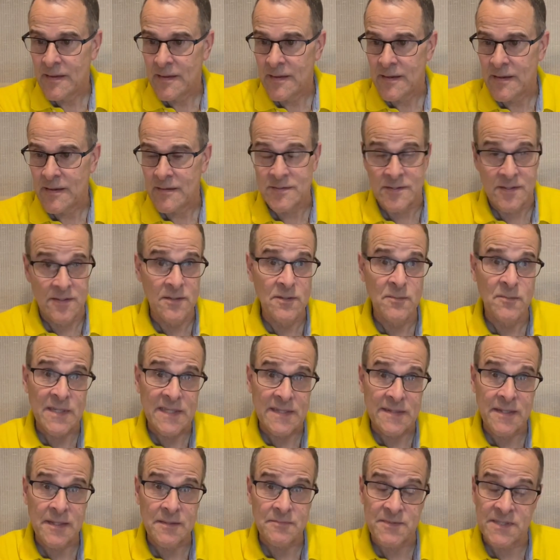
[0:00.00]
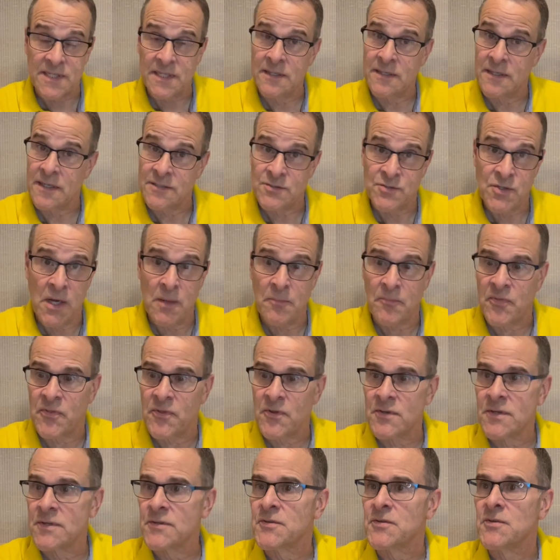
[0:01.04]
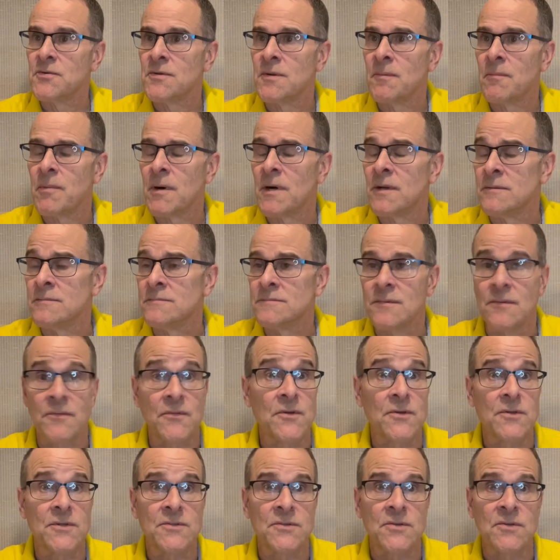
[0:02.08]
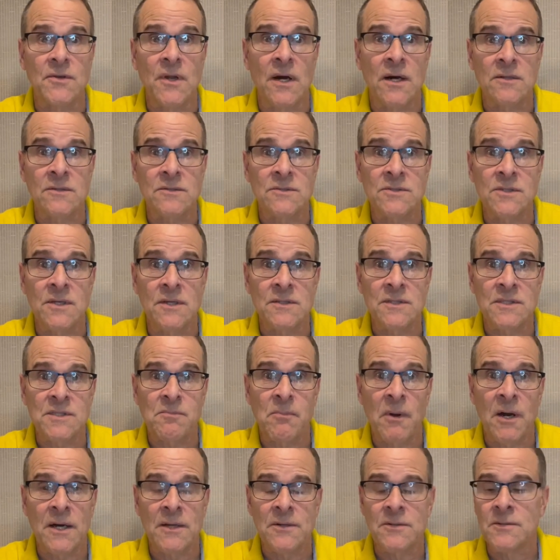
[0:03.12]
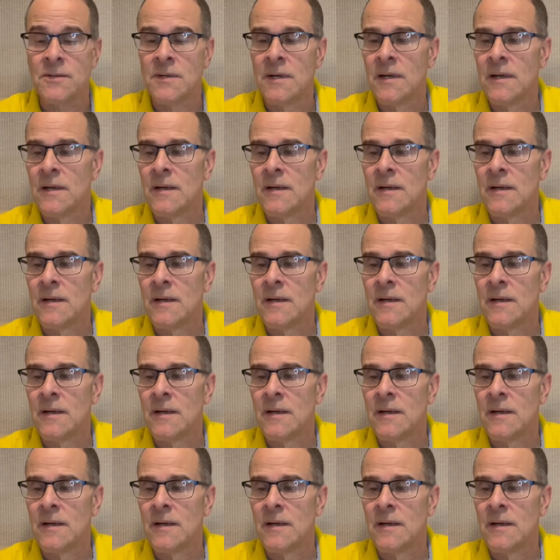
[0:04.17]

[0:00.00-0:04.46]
I was a little bit tipsy and I dropped $32 on this bottle,